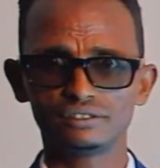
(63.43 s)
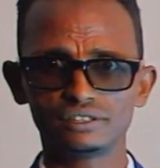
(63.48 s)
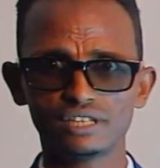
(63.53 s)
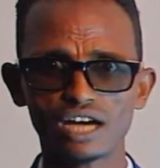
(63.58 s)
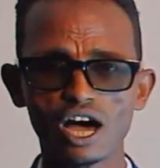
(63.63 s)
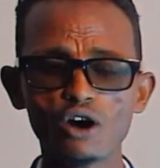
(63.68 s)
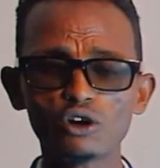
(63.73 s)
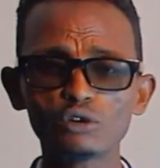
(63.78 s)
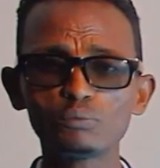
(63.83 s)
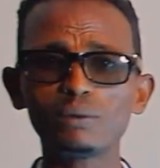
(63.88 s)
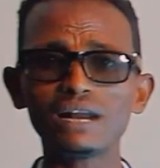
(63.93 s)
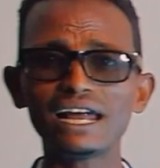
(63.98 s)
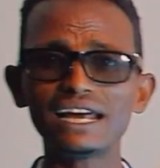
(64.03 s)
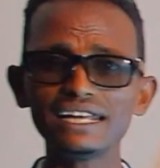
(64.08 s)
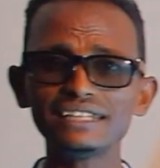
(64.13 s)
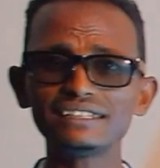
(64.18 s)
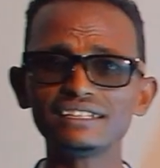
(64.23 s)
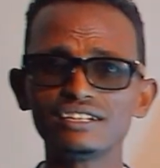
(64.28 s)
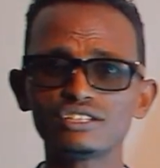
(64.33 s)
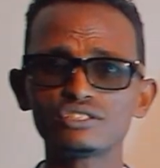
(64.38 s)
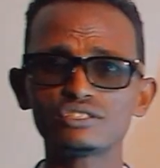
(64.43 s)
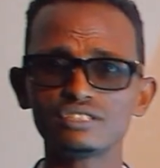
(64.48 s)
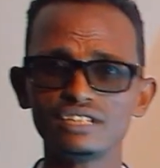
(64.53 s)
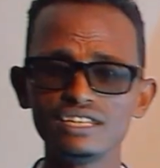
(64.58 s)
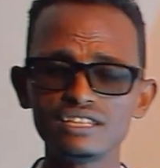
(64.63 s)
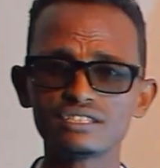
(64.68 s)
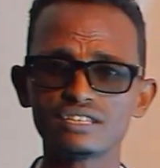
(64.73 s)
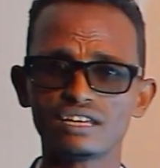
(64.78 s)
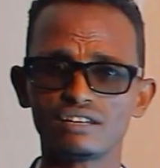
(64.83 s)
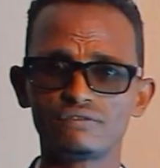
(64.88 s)
our planet Earth
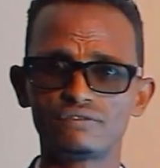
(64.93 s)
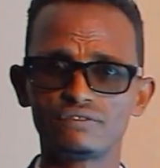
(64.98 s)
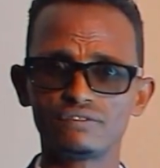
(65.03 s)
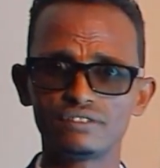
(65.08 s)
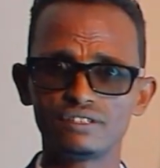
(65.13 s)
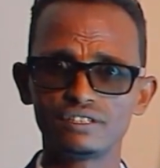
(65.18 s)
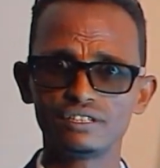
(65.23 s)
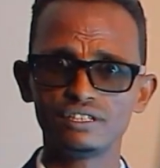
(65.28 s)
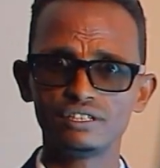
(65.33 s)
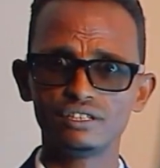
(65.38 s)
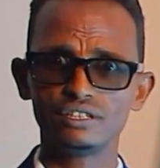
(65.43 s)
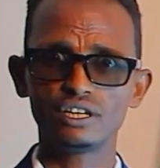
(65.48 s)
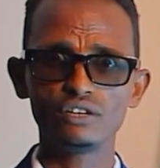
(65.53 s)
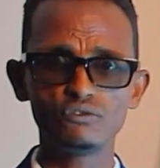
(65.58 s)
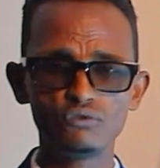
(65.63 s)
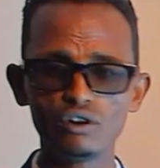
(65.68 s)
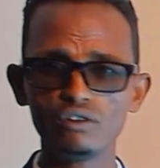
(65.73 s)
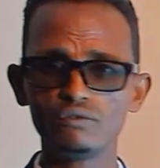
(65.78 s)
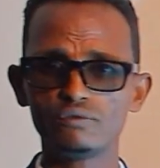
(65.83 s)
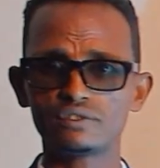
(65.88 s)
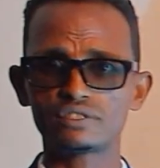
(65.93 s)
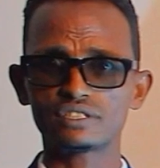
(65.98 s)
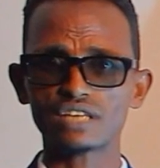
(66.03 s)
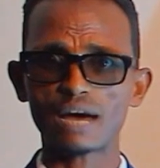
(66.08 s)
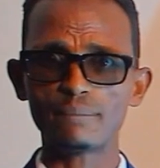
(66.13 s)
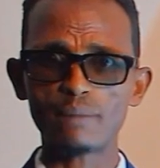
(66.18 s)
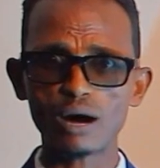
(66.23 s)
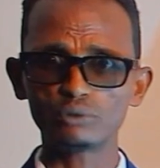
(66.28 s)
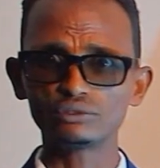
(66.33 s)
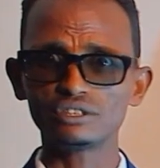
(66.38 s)
itself revolves
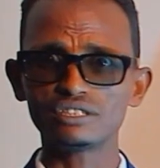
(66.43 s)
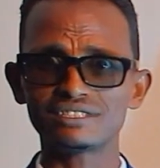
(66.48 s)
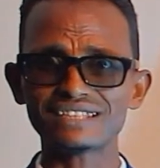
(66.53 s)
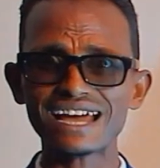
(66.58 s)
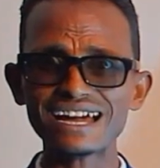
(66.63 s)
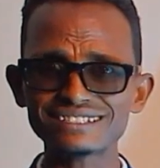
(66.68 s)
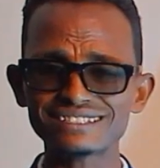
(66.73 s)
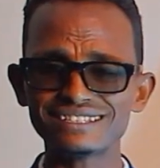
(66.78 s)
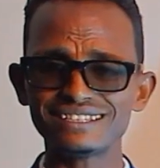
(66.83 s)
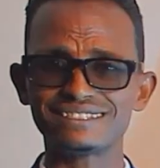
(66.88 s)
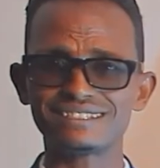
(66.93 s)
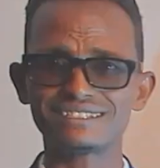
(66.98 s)
about its axis